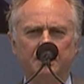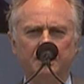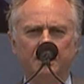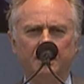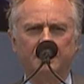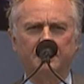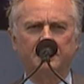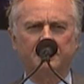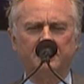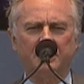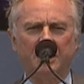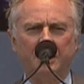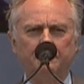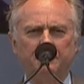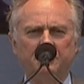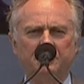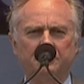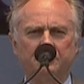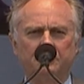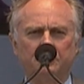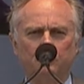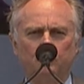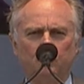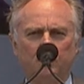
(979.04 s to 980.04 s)
It has come
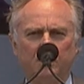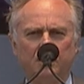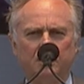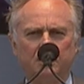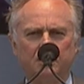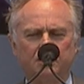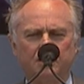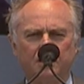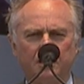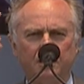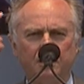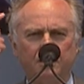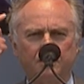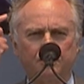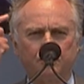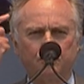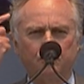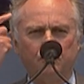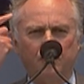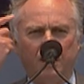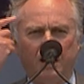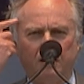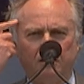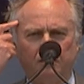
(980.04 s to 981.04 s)
into the world
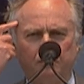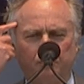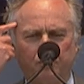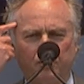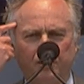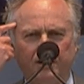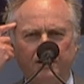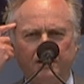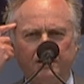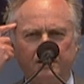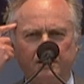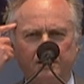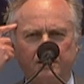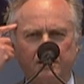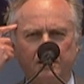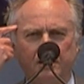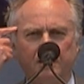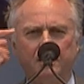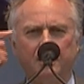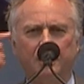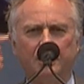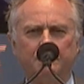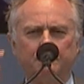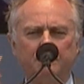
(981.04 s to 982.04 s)
through our brains
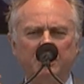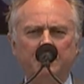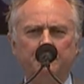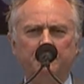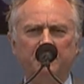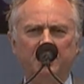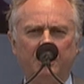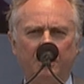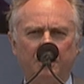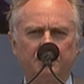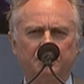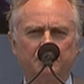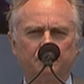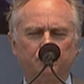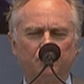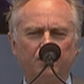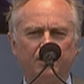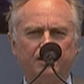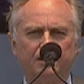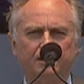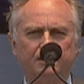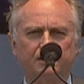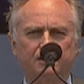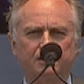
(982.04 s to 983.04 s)
and maybe other
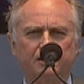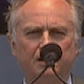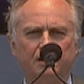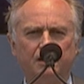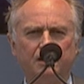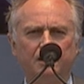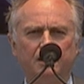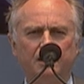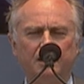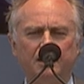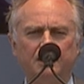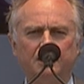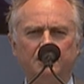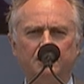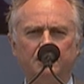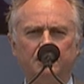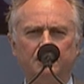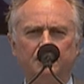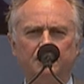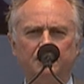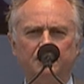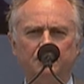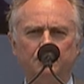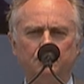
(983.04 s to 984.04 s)
brains
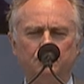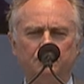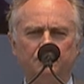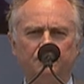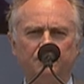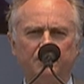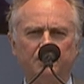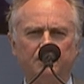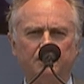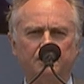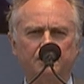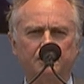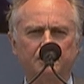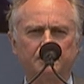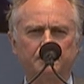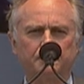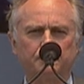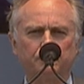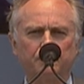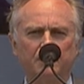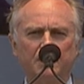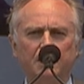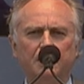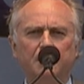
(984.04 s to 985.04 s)
in the universe.
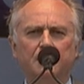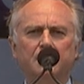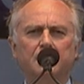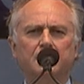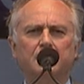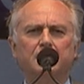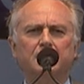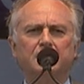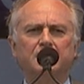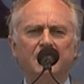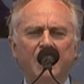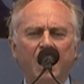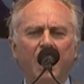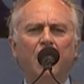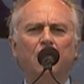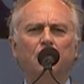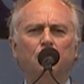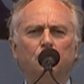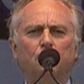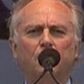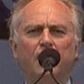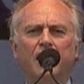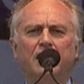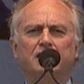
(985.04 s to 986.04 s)

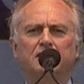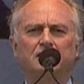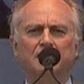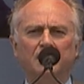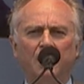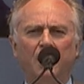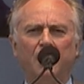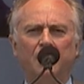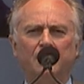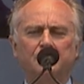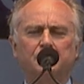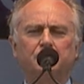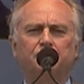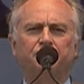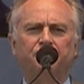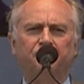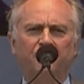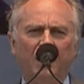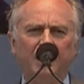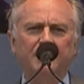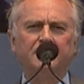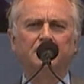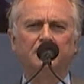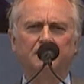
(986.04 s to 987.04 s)
Now, at last,
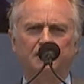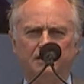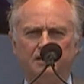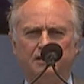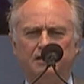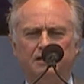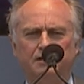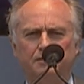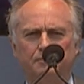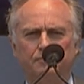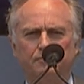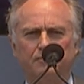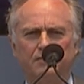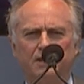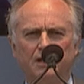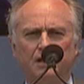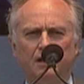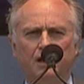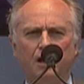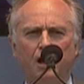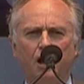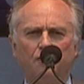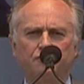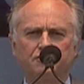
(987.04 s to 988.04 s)
finally,
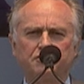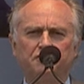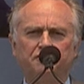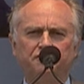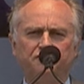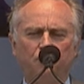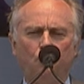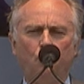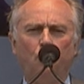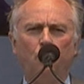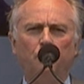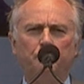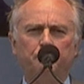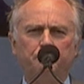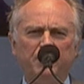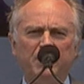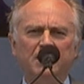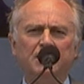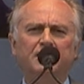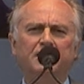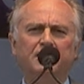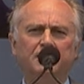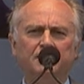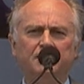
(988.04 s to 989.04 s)
after 4
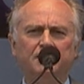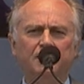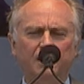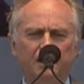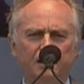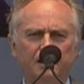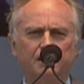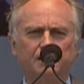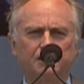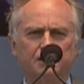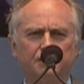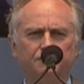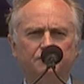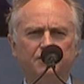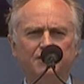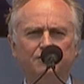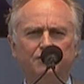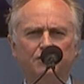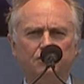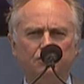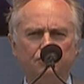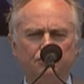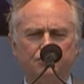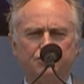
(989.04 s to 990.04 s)
billion years of
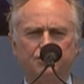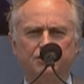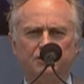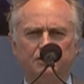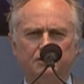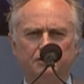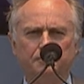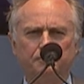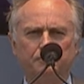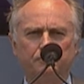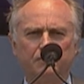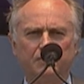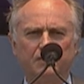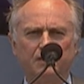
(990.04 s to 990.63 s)
evolution,